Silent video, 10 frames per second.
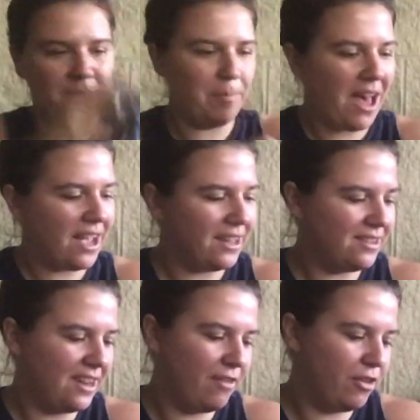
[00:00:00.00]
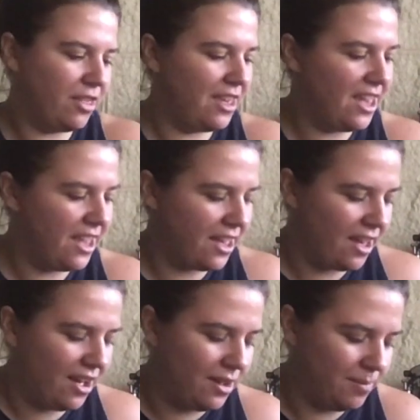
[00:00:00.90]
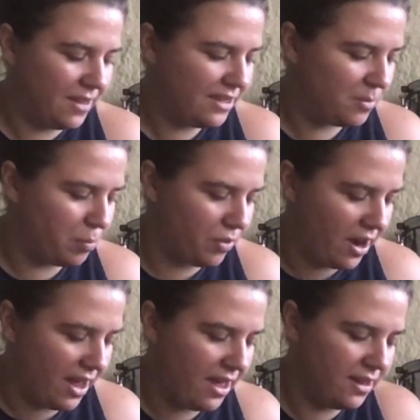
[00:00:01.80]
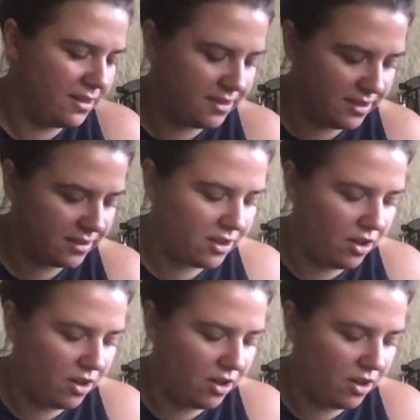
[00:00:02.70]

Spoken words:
pockets and everything. This brand is